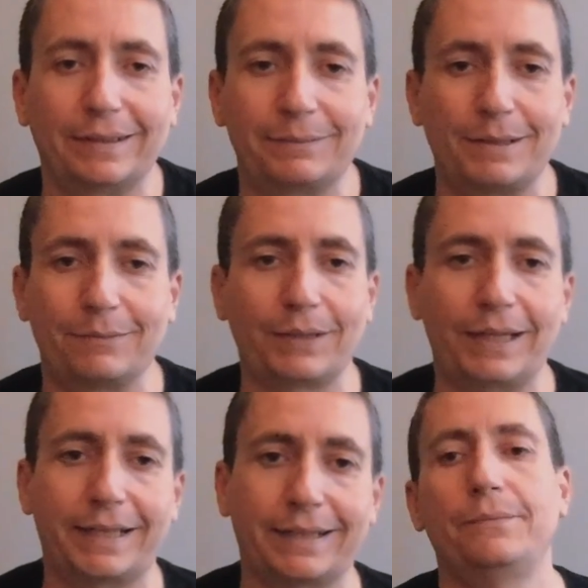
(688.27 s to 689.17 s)
If
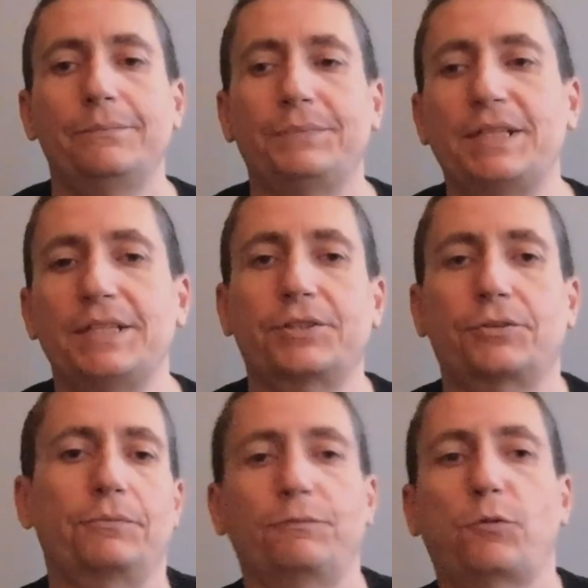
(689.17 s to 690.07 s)
like these
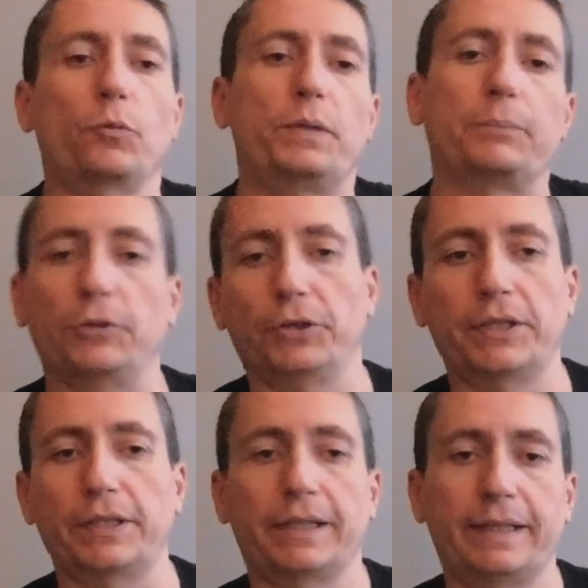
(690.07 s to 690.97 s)
4 people are
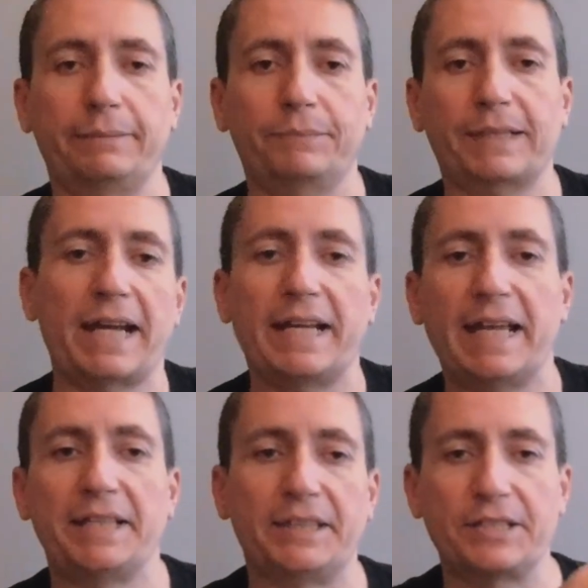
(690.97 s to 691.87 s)
gonna kind of
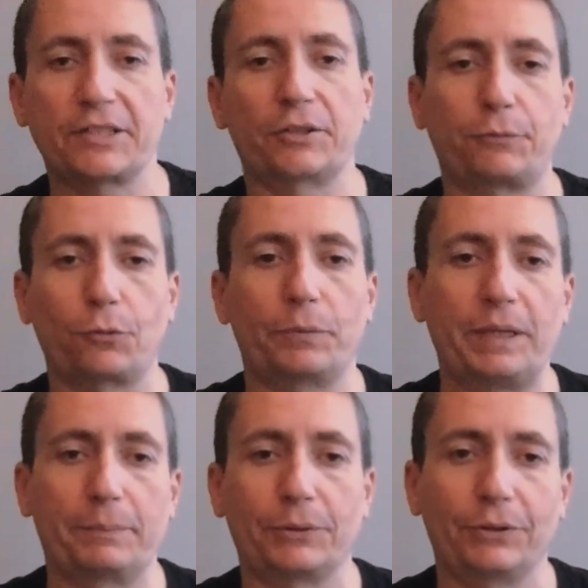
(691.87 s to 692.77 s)
hate these other 4
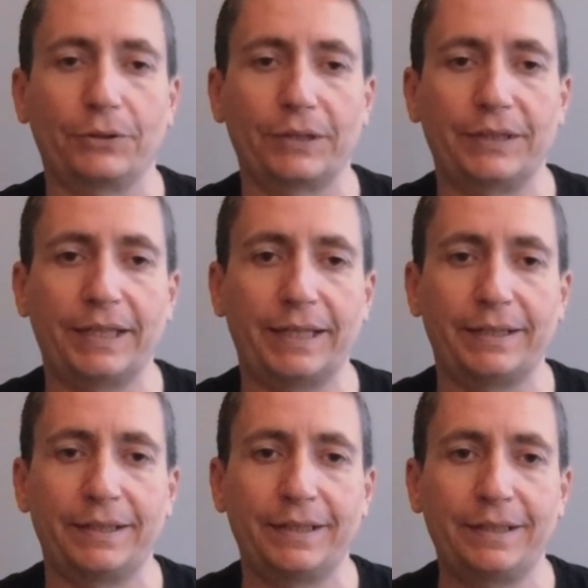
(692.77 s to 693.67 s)
people, and then